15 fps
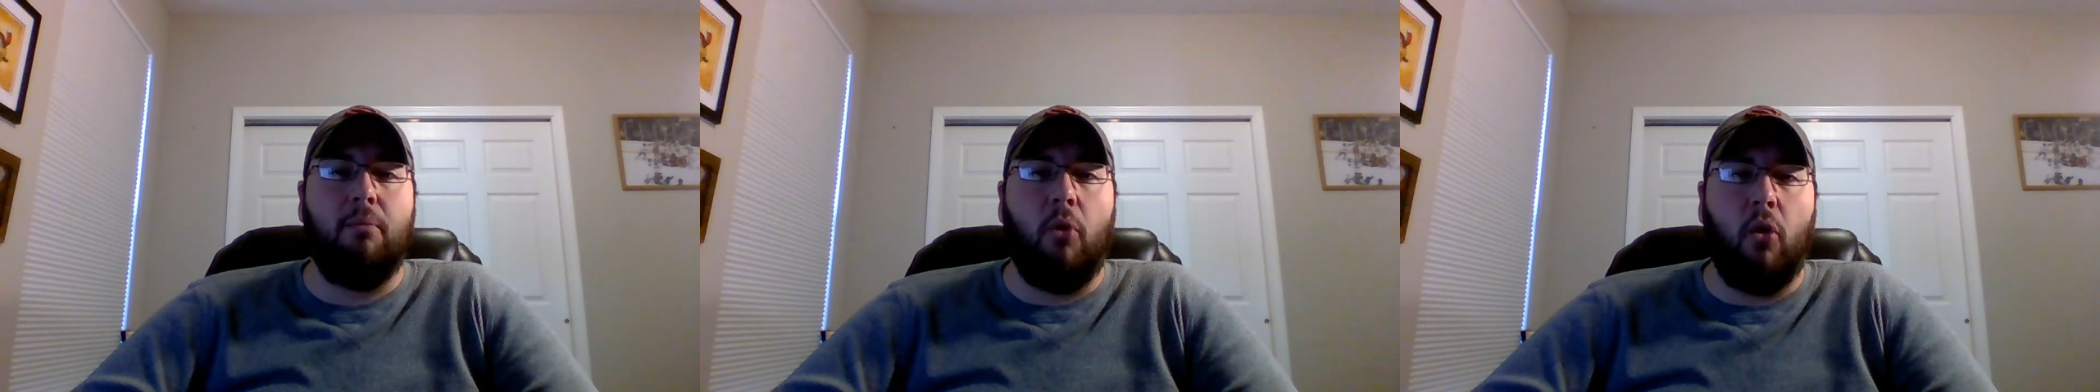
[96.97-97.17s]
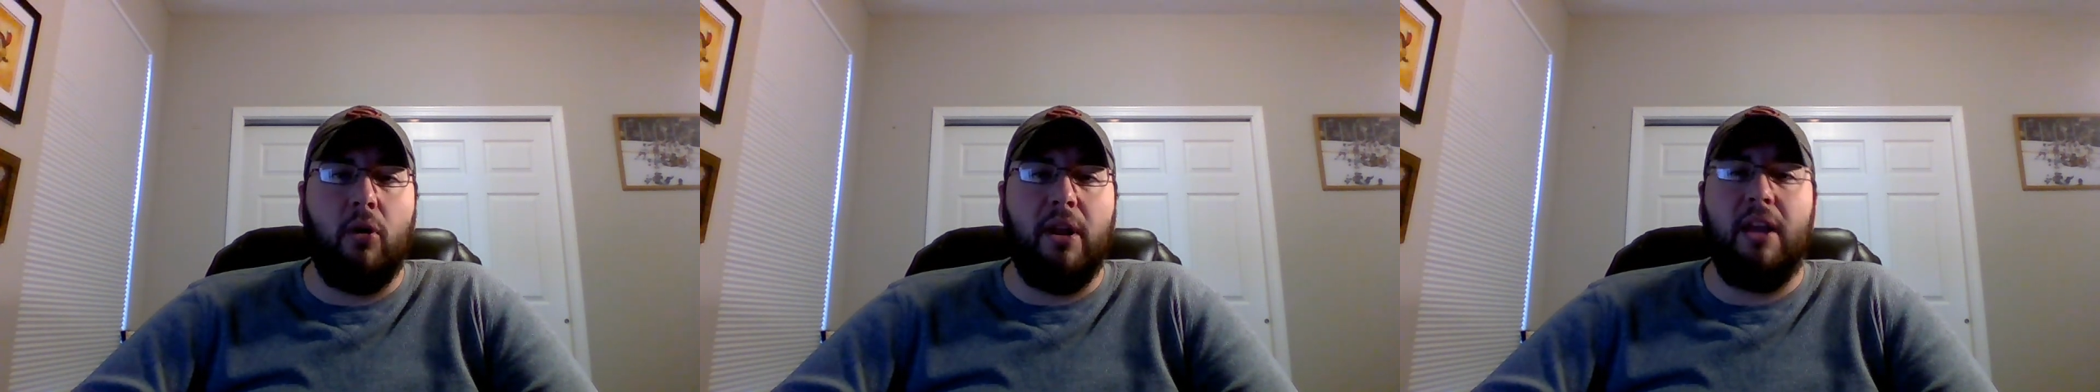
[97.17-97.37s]

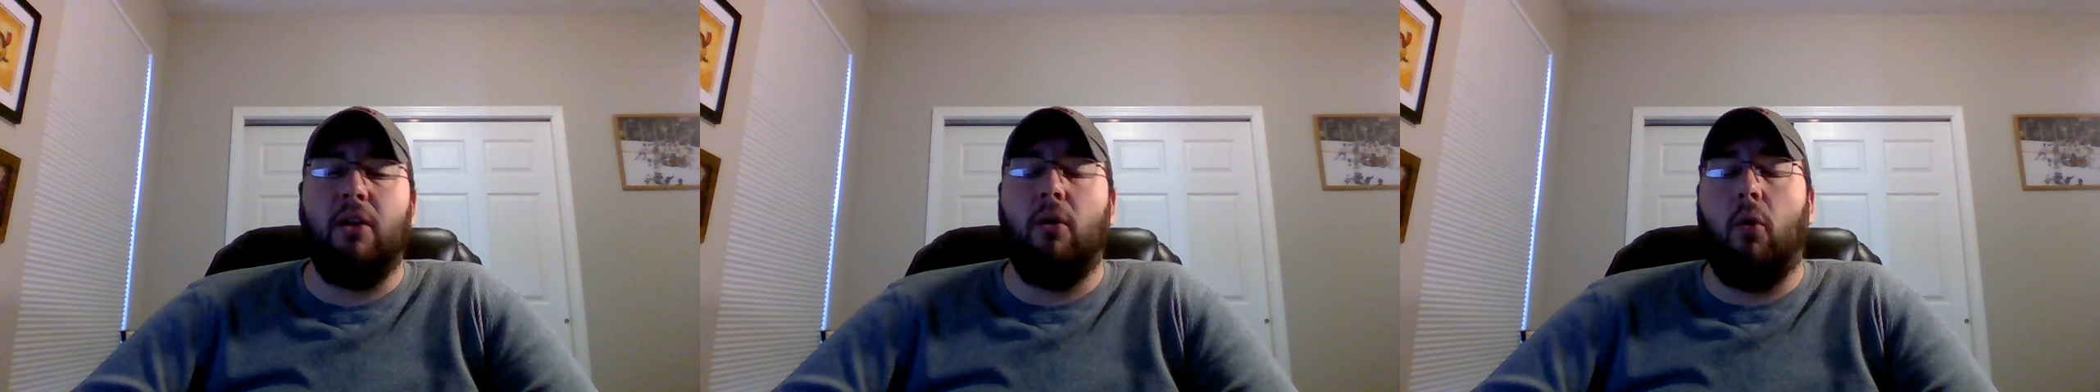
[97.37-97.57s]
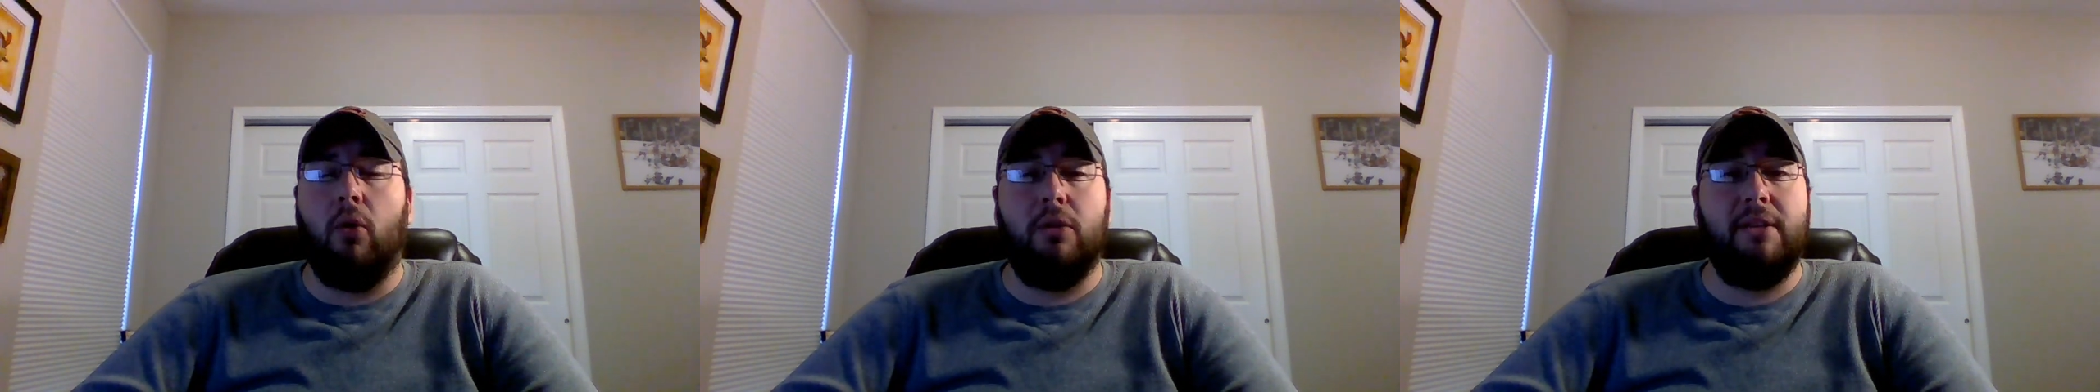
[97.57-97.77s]
morning
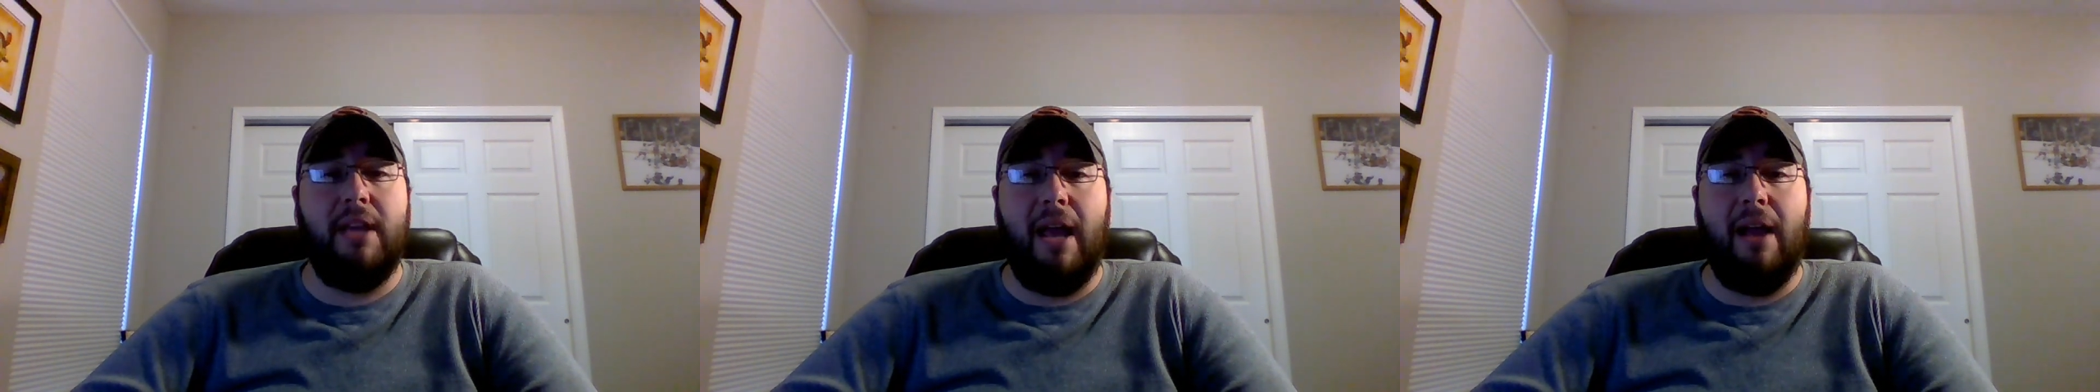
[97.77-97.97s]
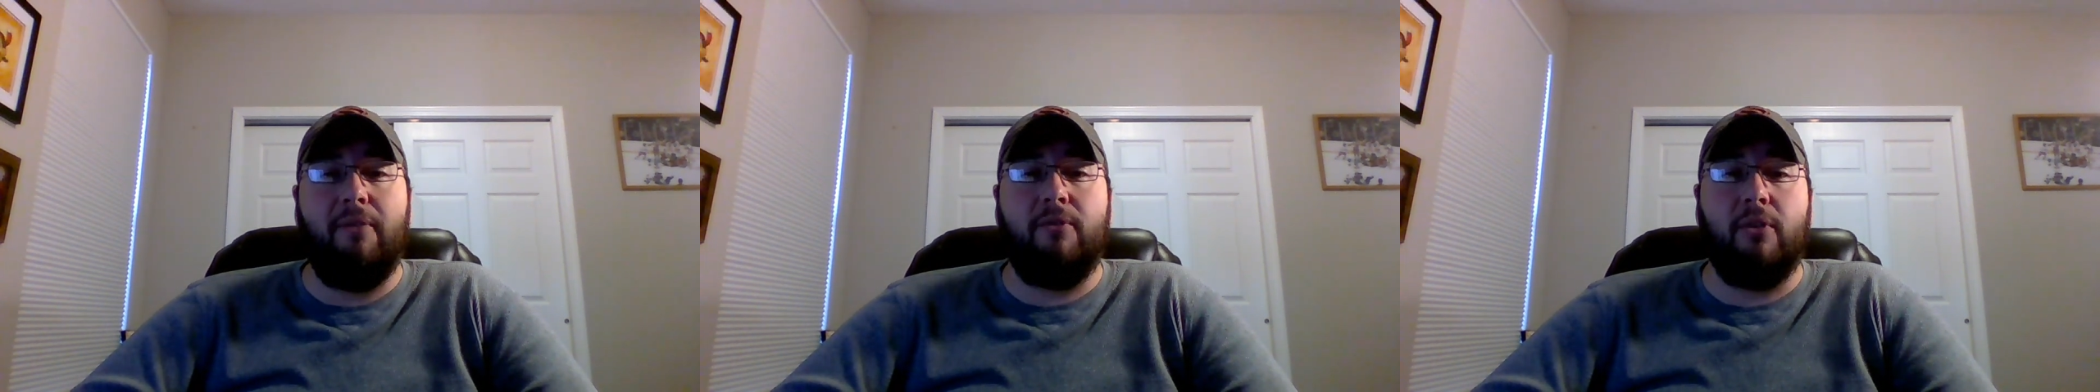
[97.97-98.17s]
or in
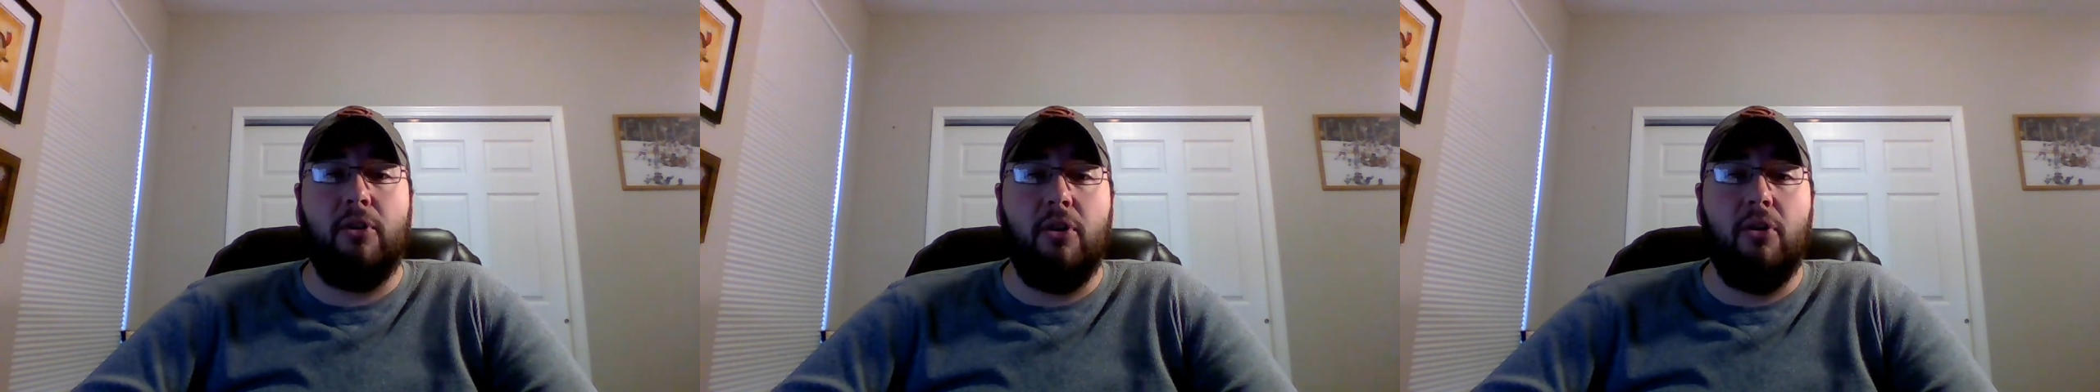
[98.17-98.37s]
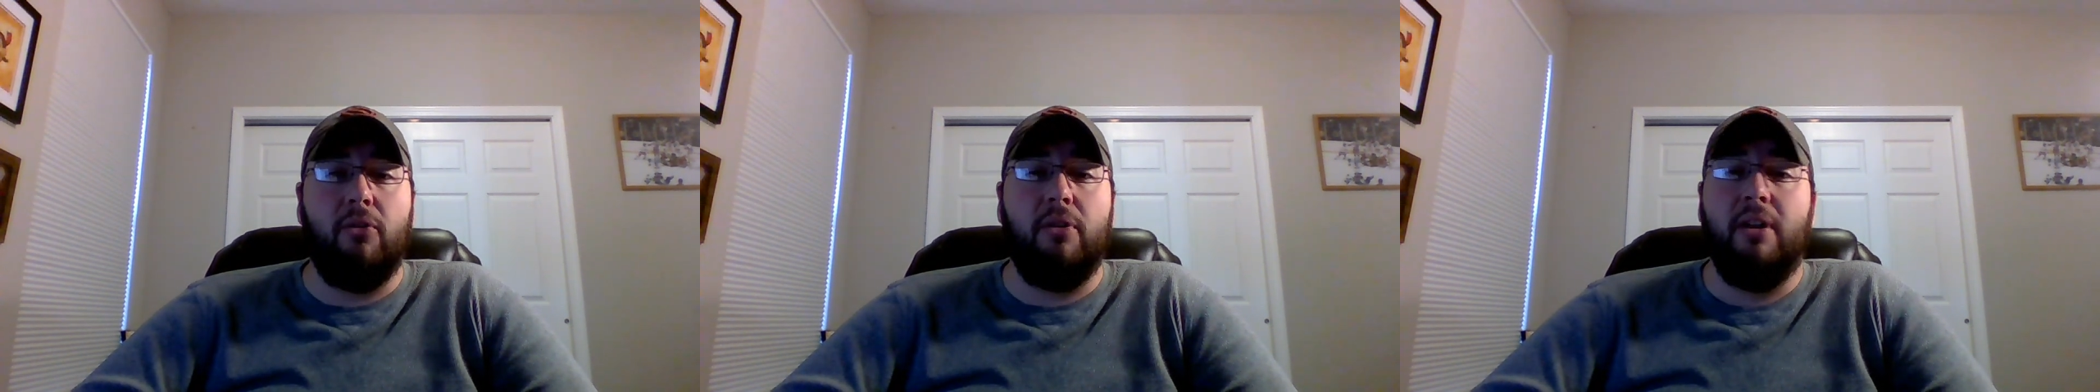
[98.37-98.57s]
the
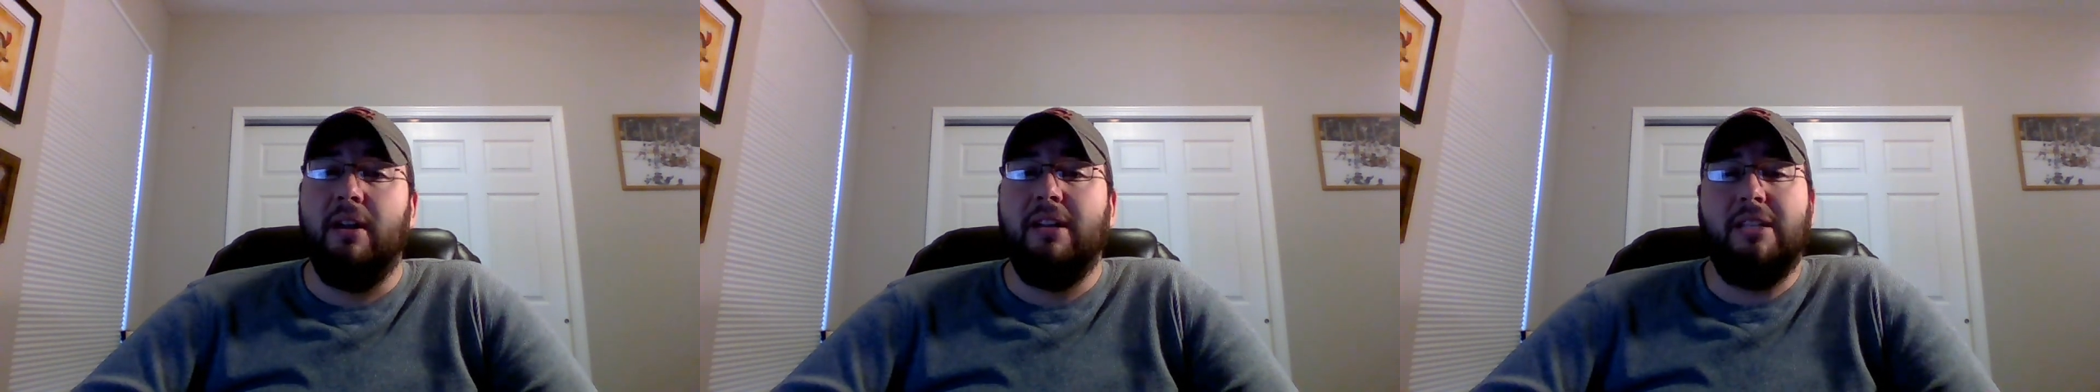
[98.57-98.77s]
afternoon,